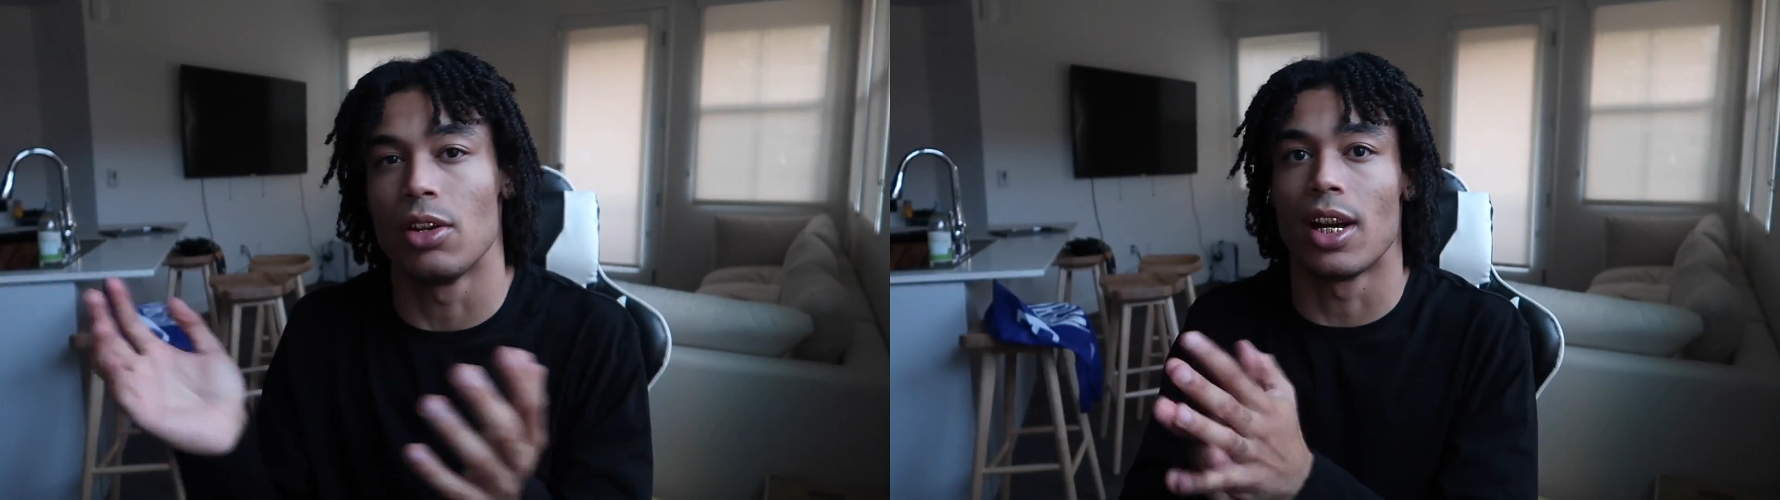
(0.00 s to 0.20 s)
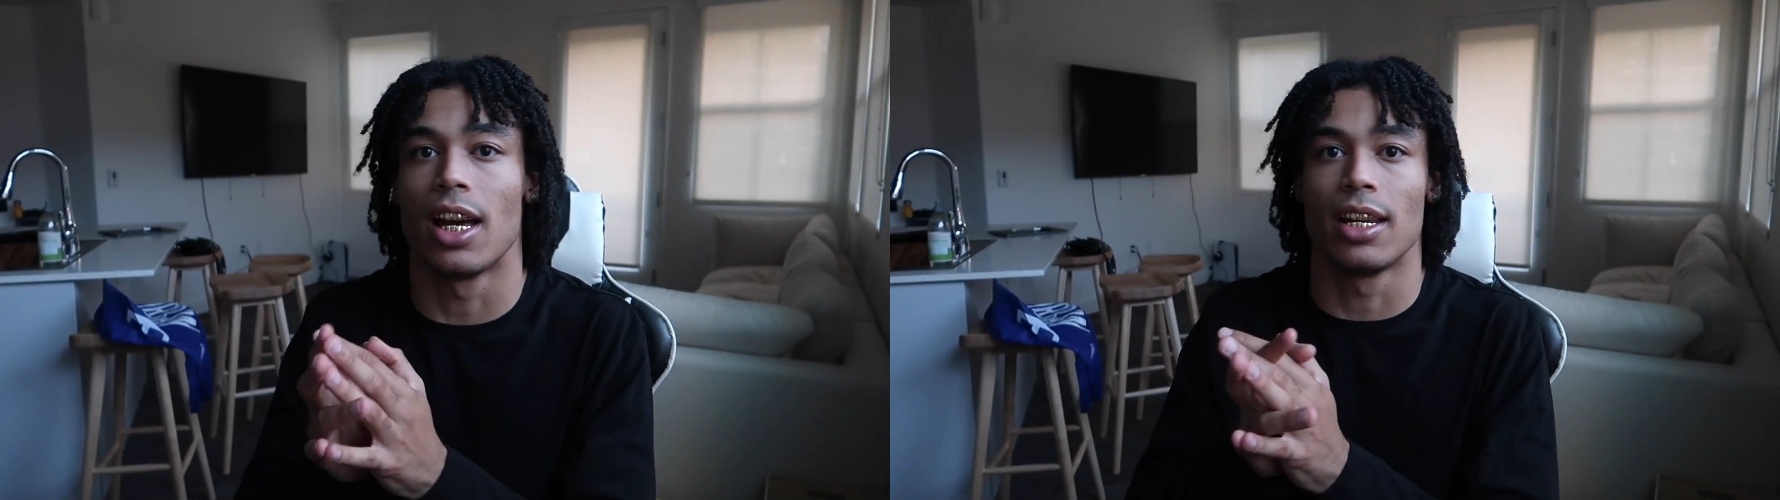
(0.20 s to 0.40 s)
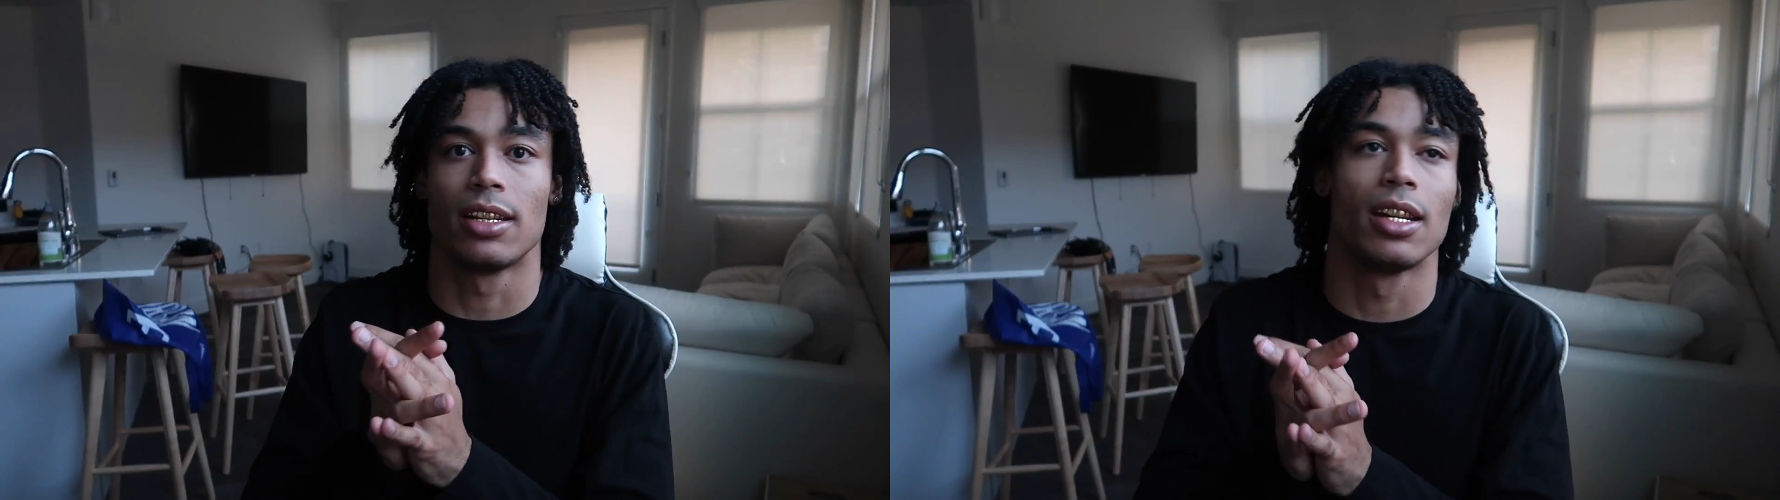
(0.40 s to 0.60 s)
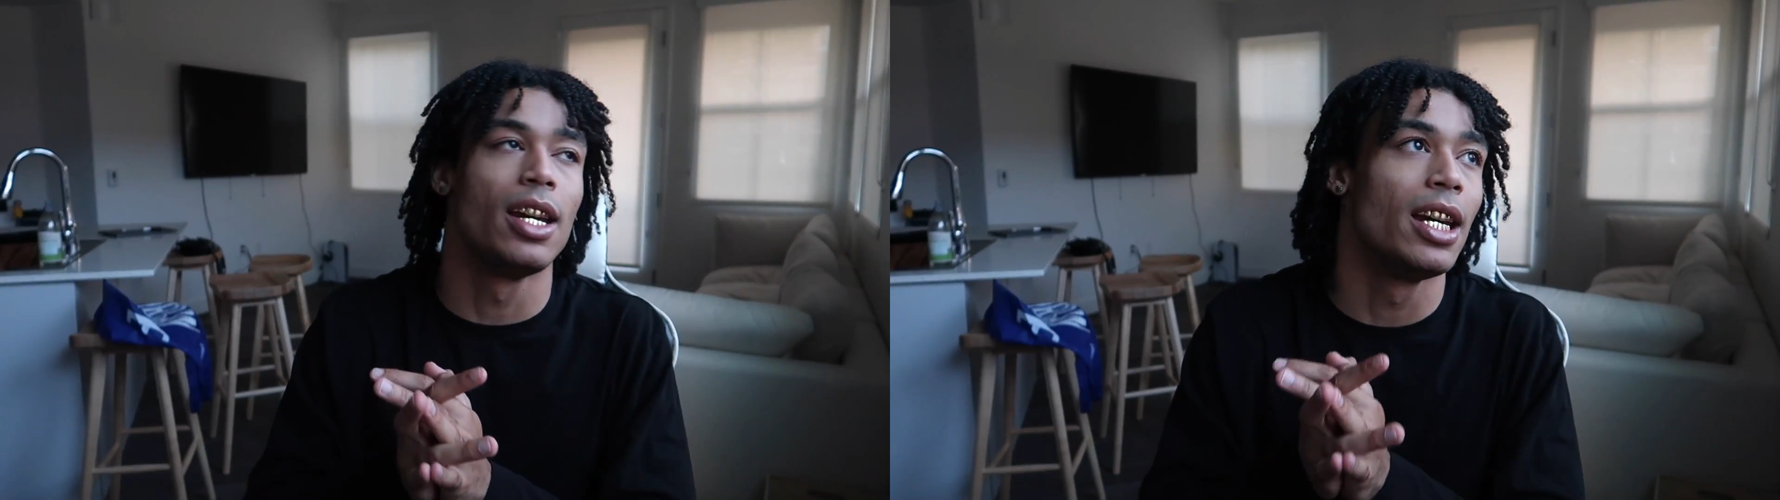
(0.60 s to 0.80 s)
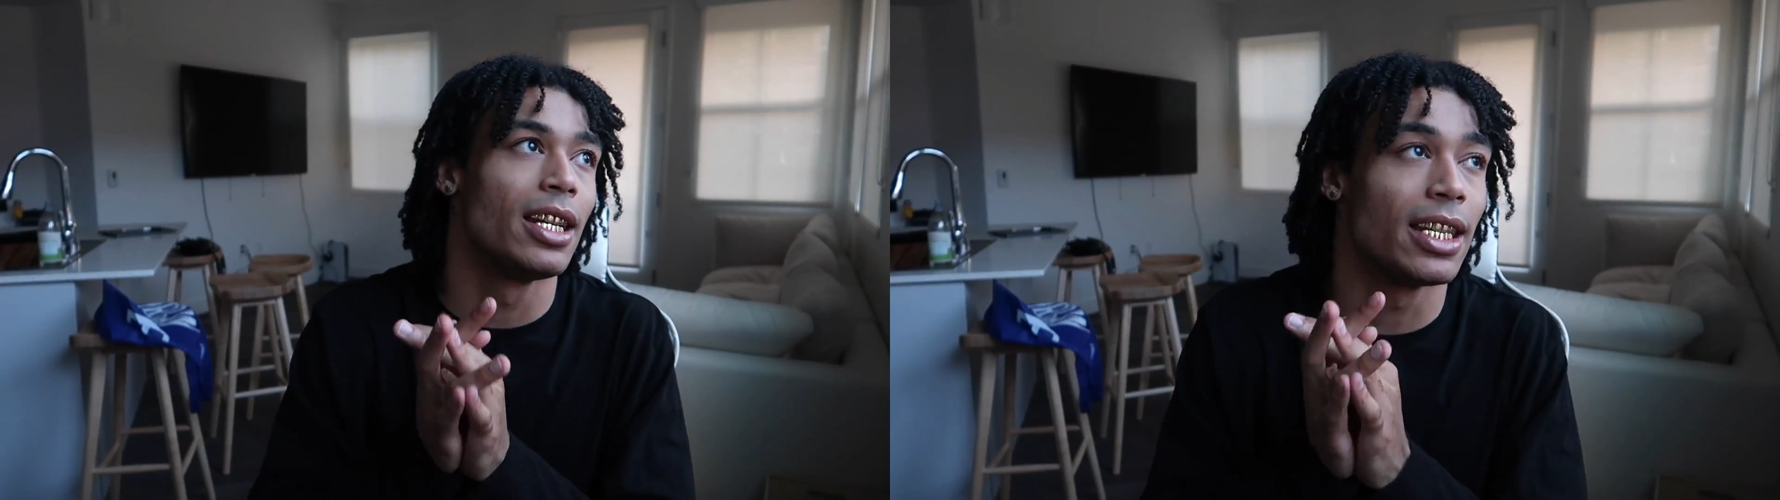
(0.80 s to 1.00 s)
you guys
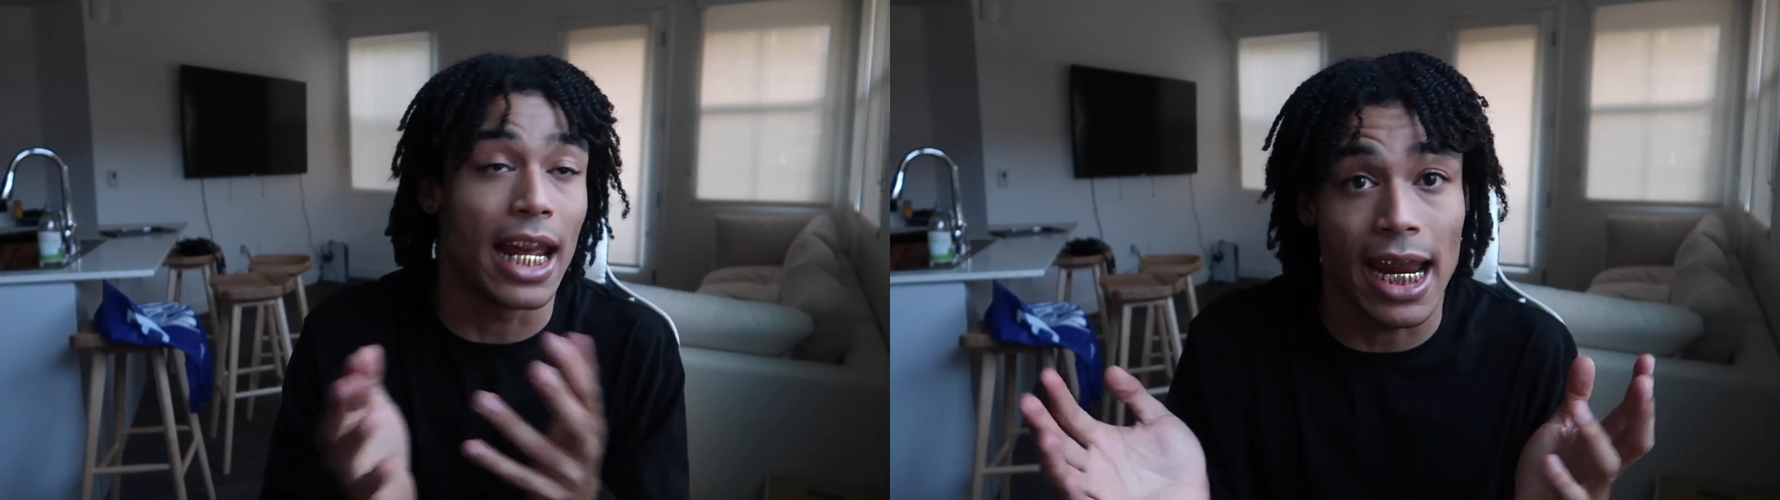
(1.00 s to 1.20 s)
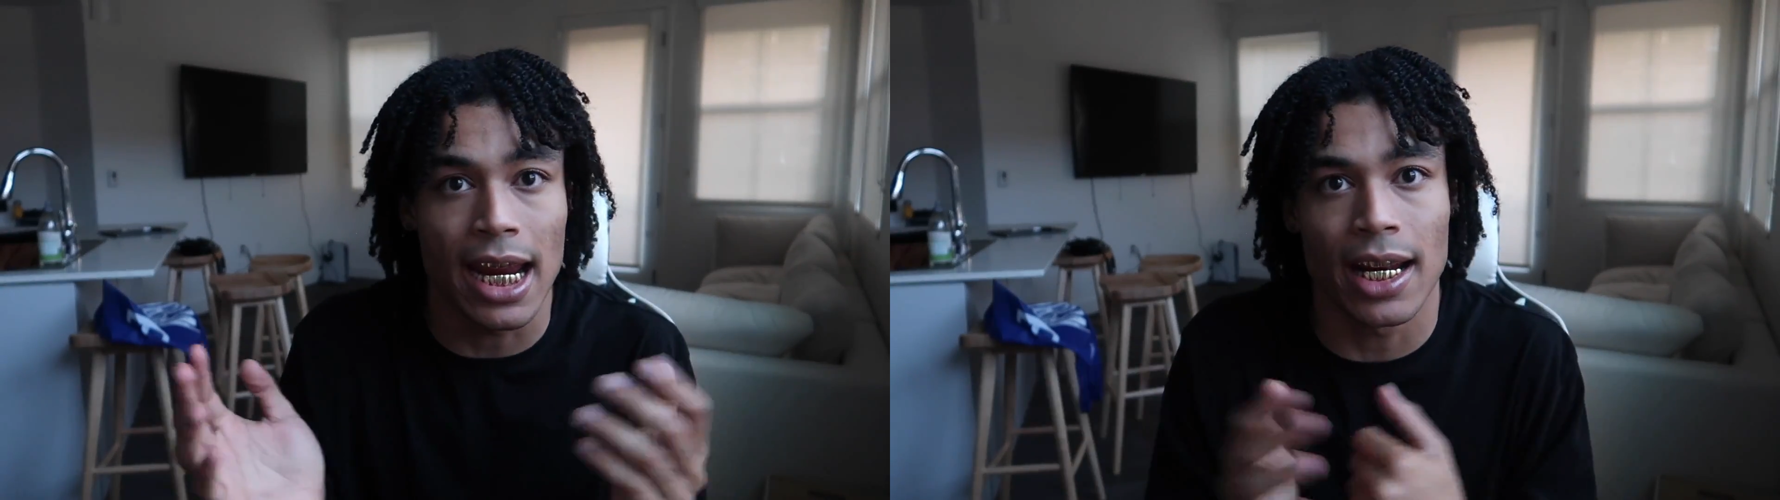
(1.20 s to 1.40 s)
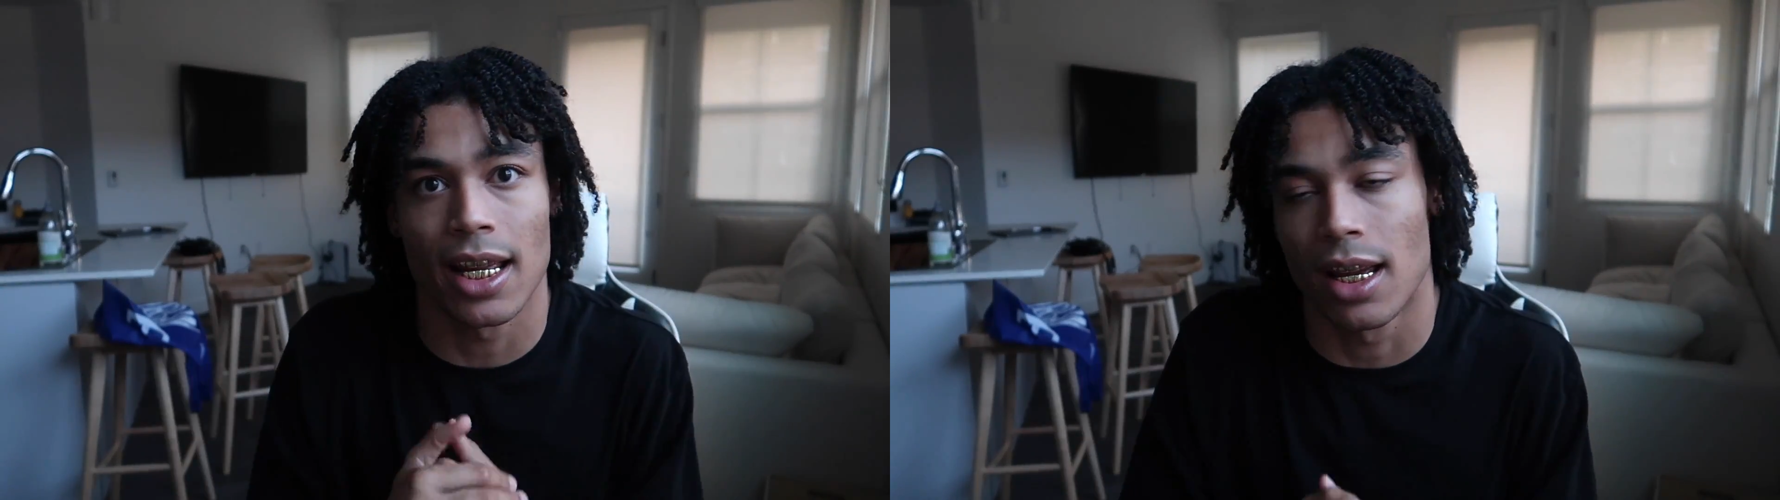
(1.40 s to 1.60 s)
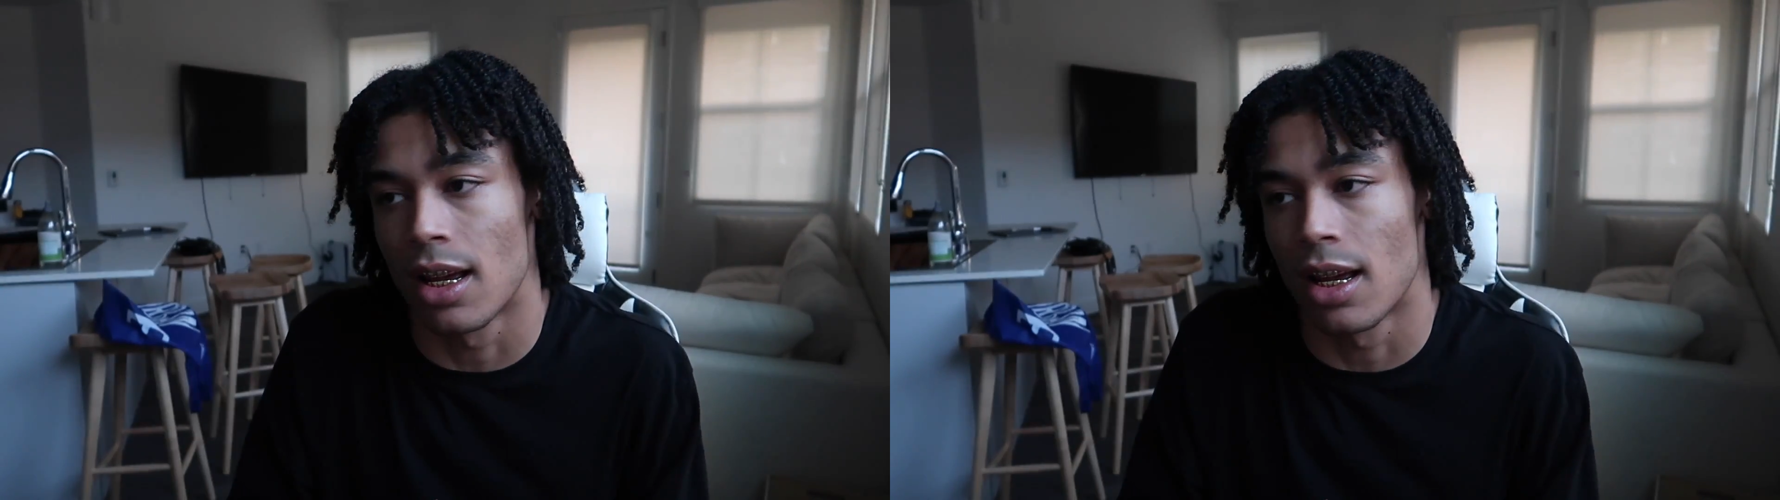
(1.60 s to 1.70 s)
stayed.